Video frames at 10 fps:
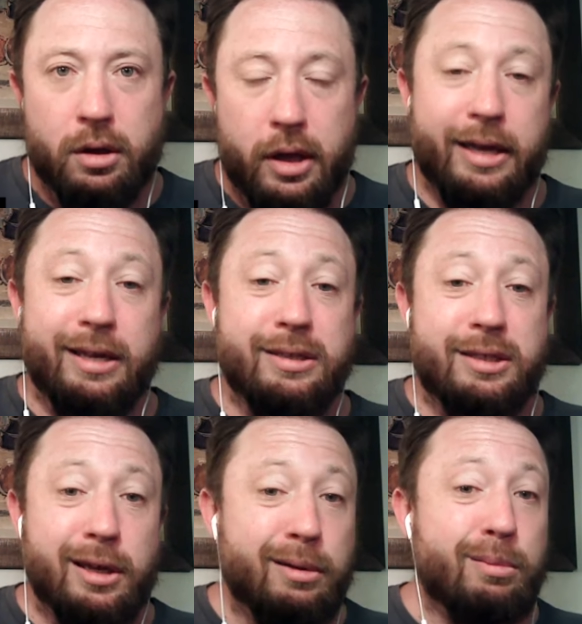
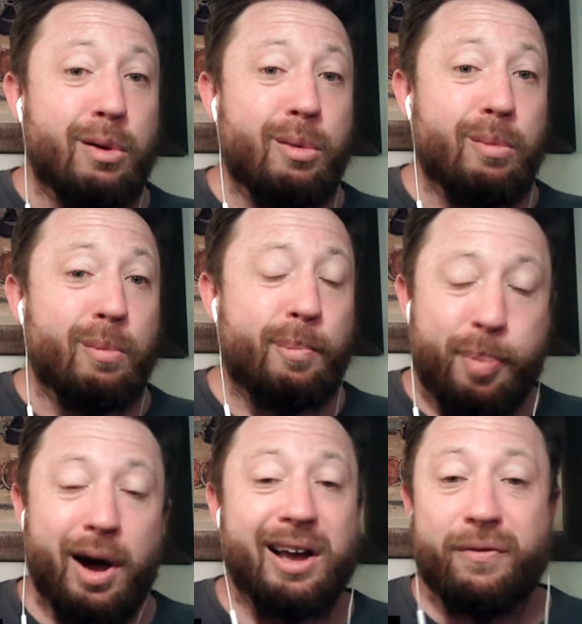is
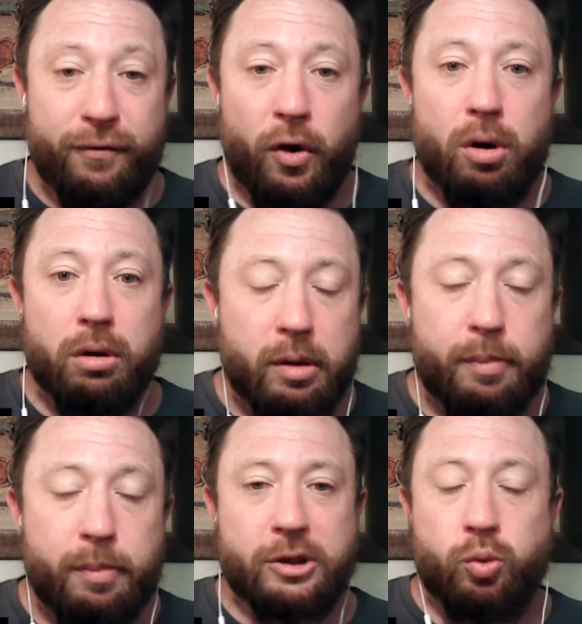by far the
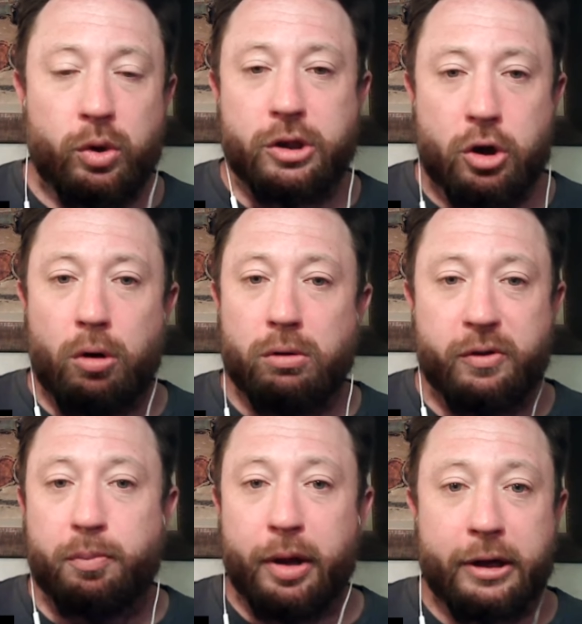best one the Cardinals
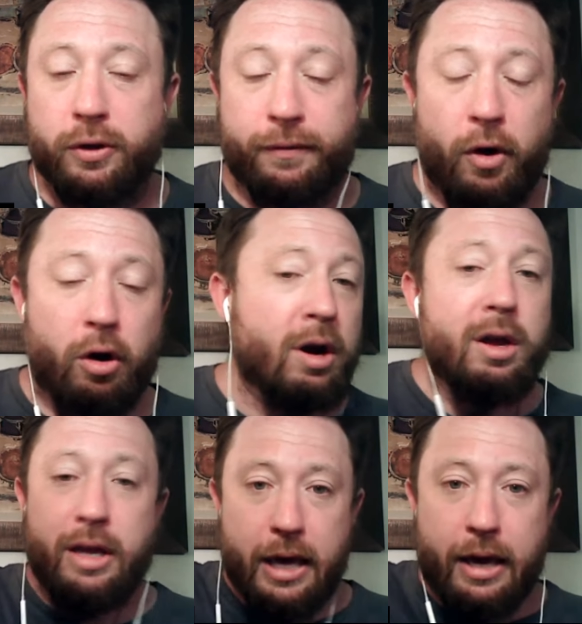have played so far,
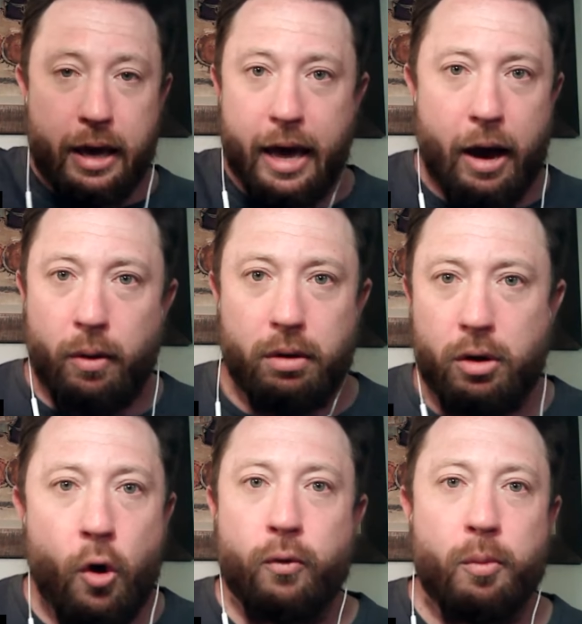eking out
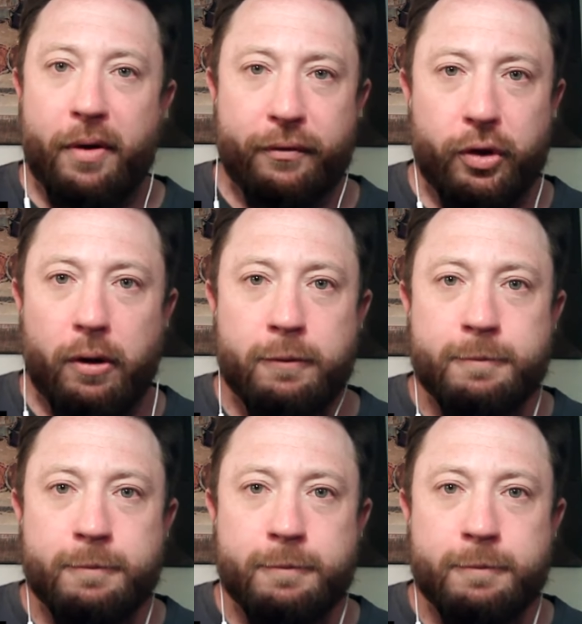over Buffalo.